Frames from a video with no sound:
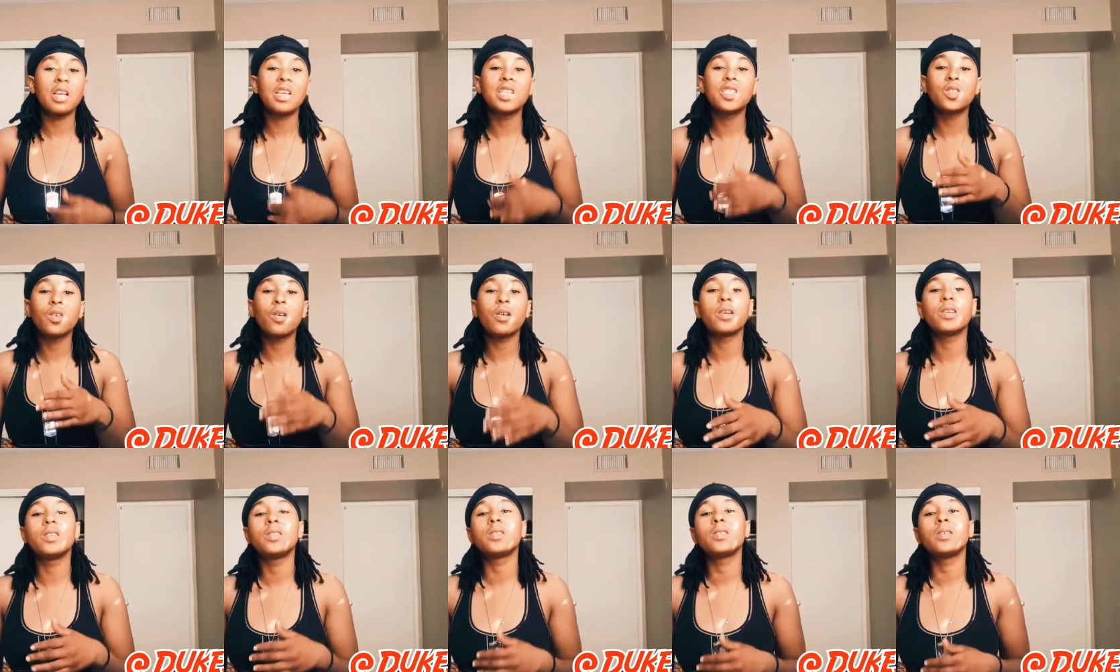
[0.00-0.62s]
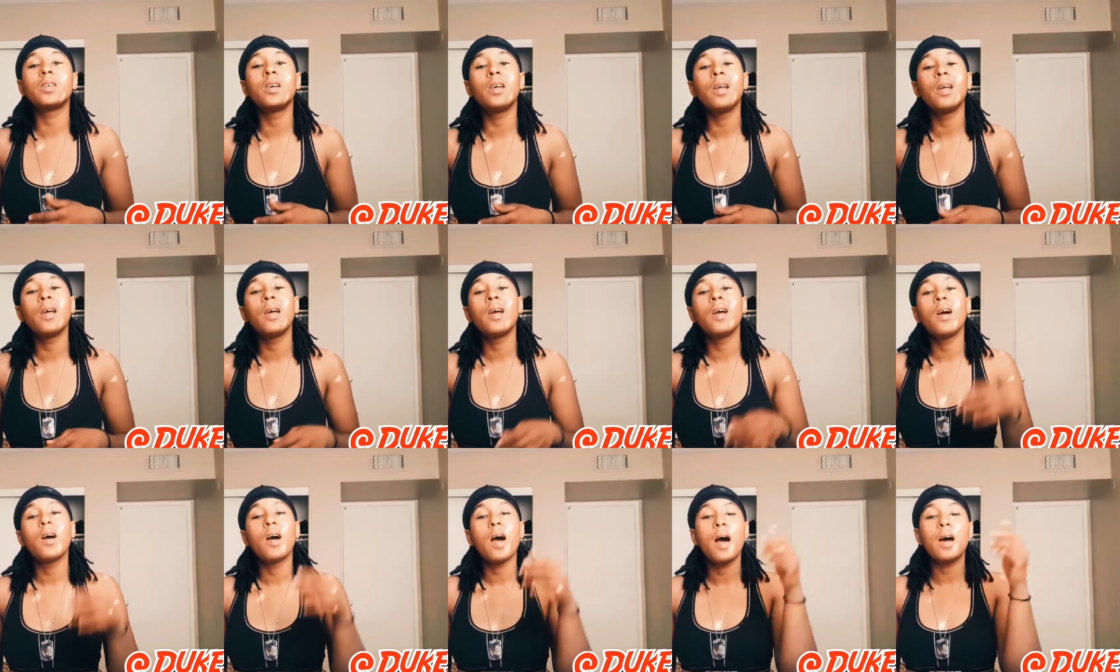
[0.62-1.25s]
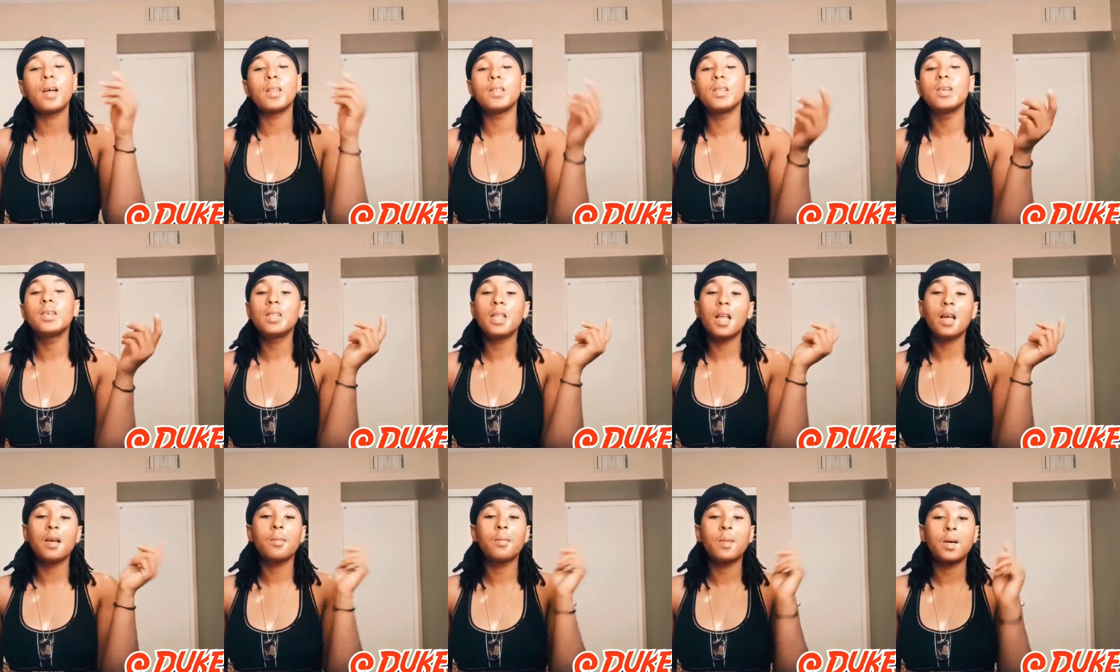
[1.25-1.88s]
It's crazy. I
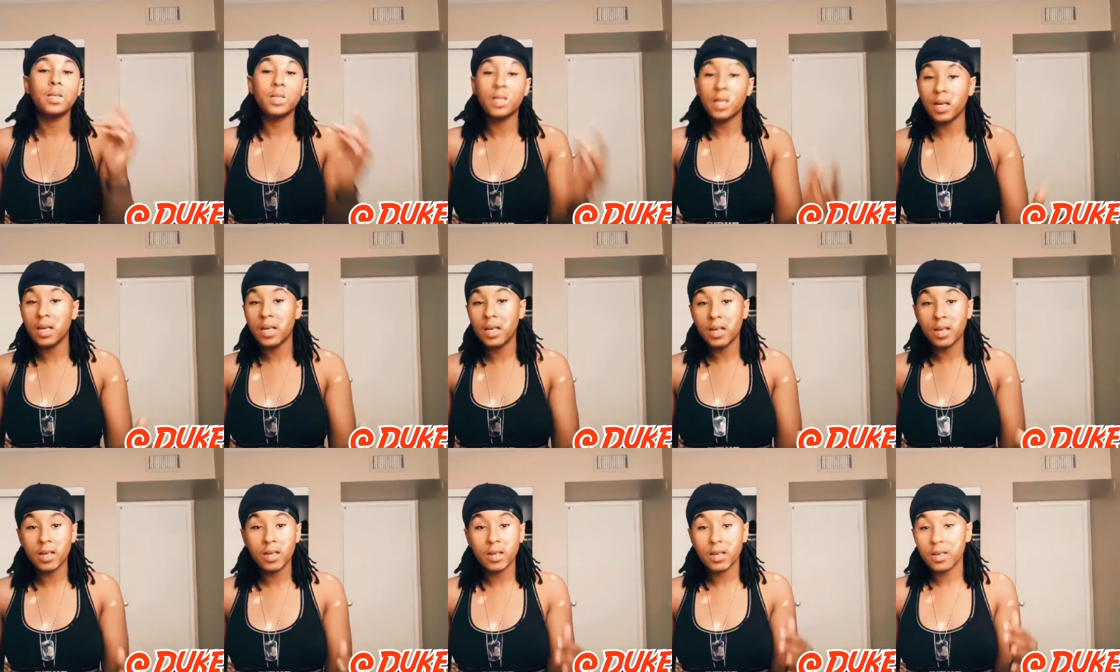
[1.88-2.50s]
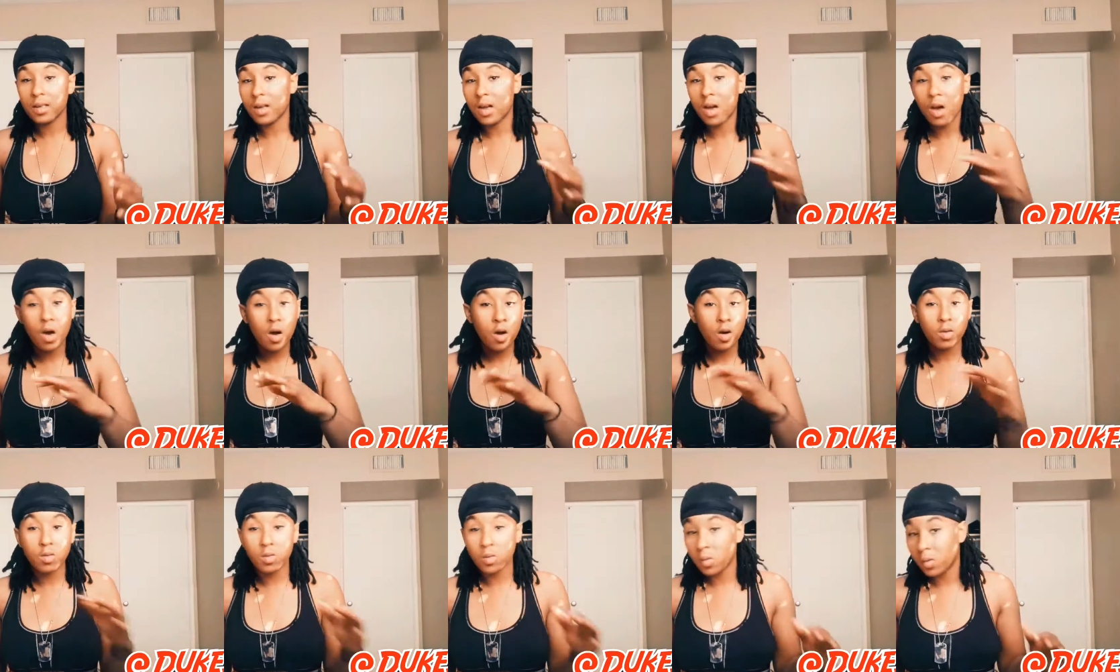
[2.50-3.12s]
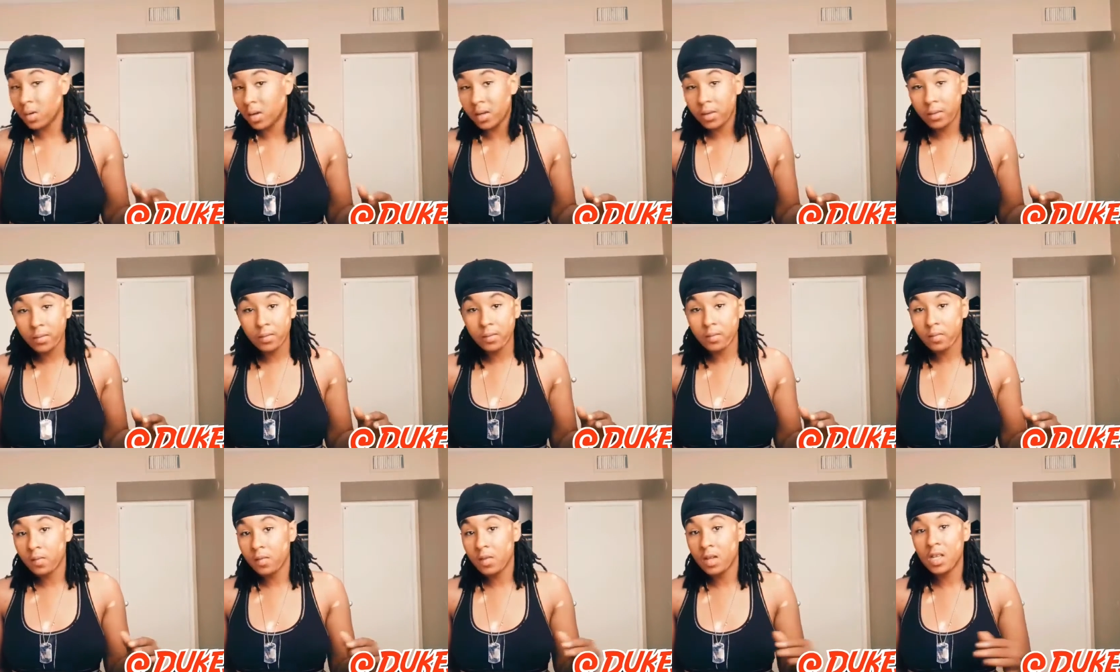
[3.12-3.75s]
look like my dad all the way.
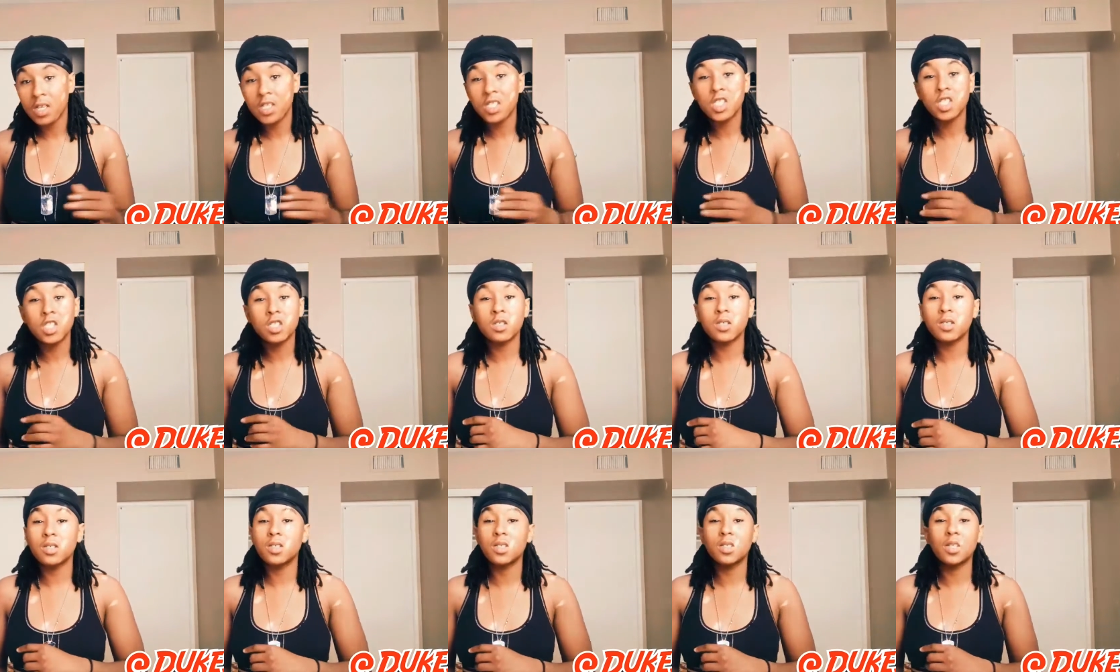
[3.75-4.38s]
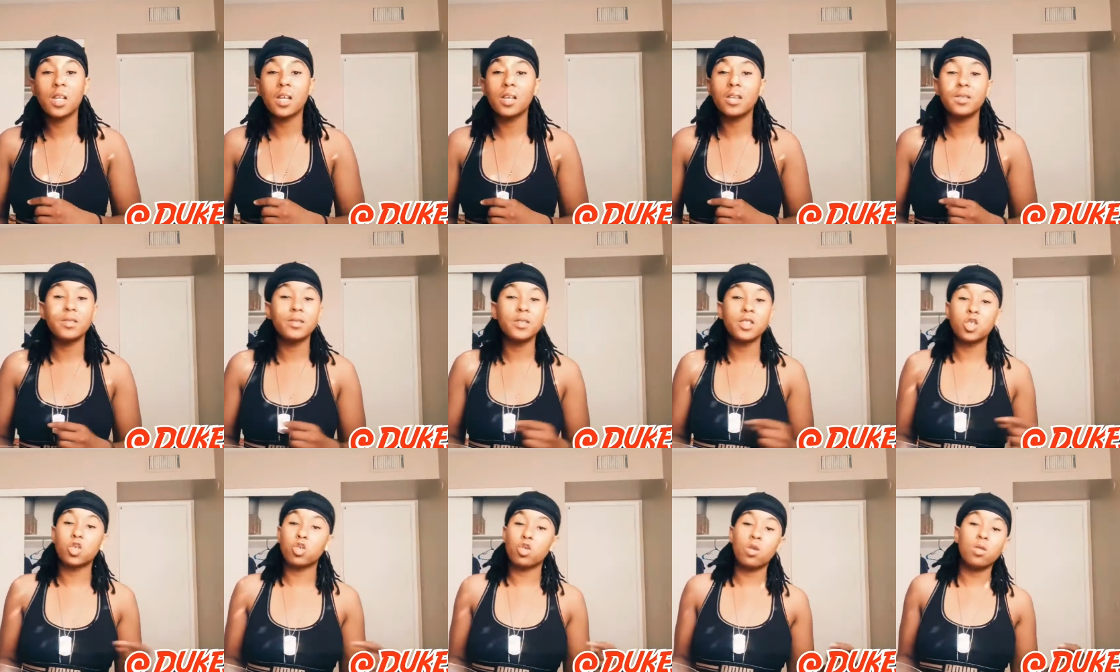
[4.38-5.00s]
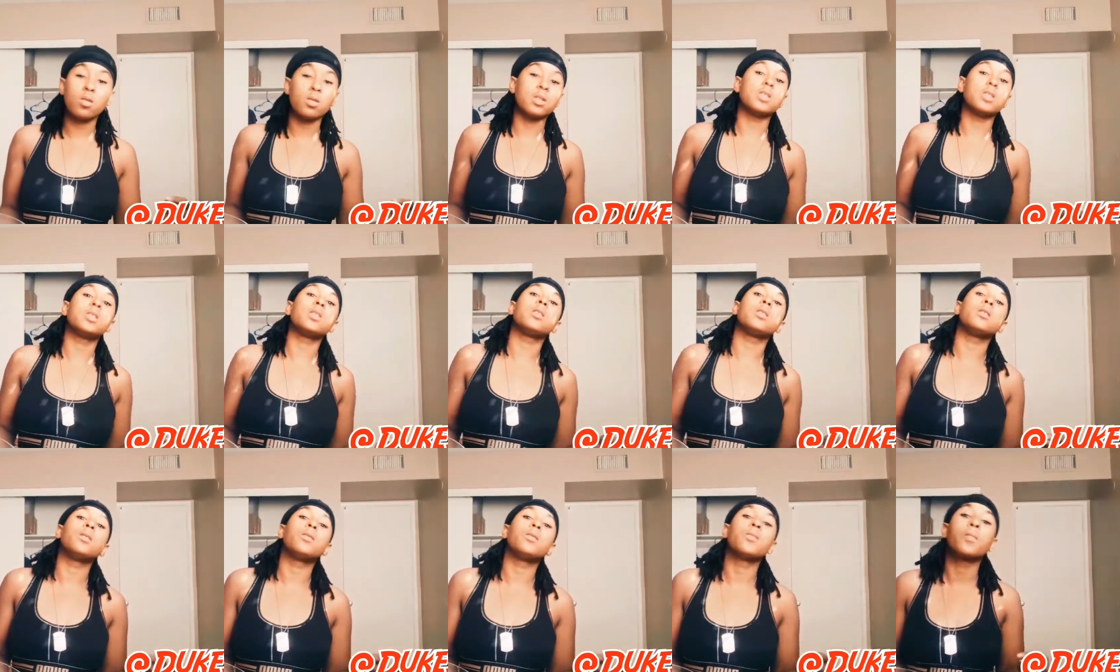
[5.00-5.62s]
His genes like strong
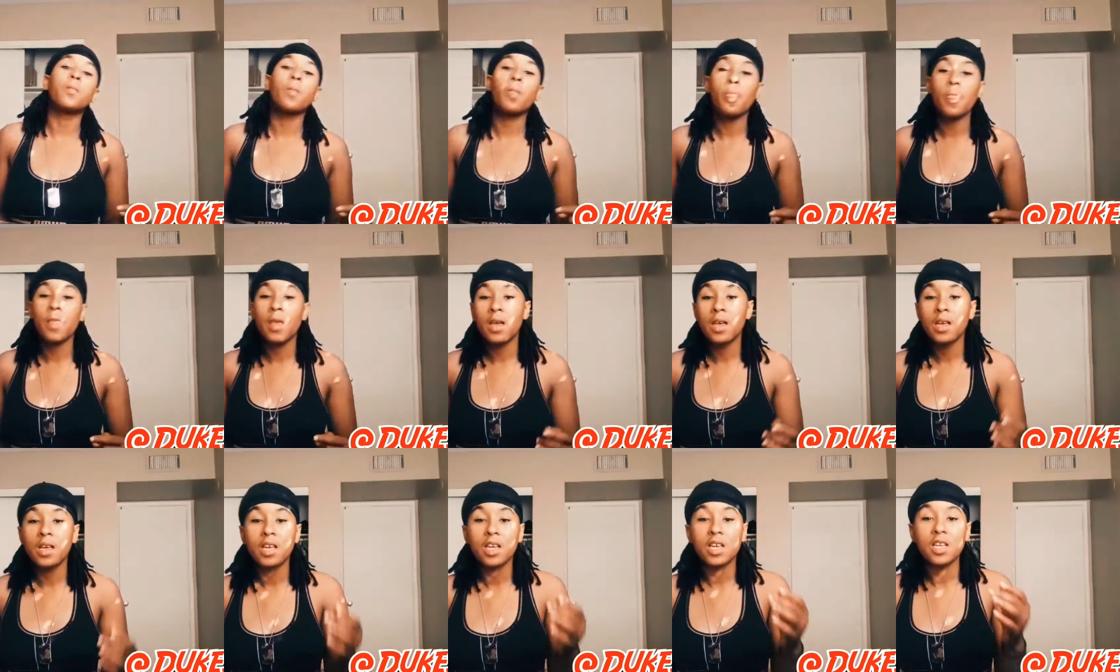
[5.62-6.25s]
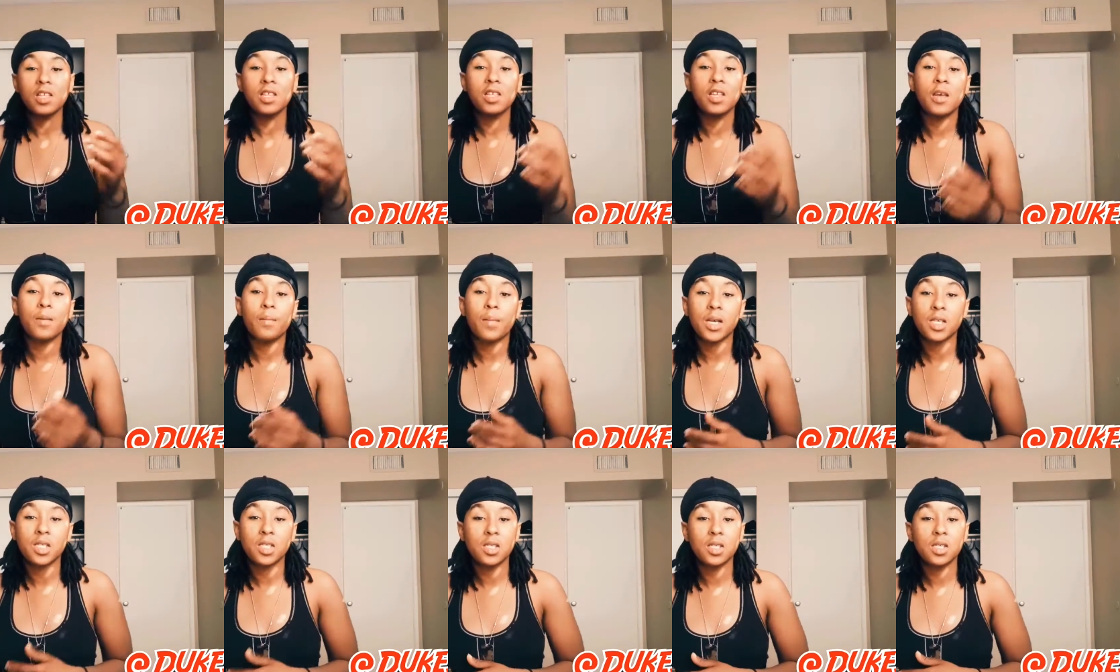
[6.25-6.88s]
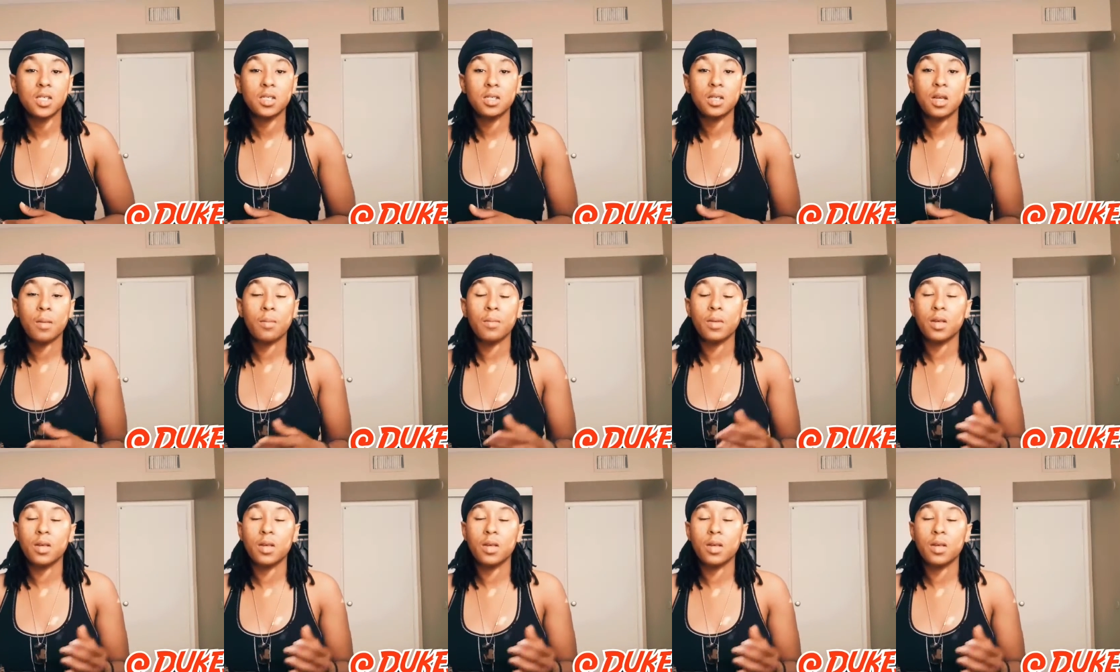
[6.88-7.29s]
as hell. And then my sister.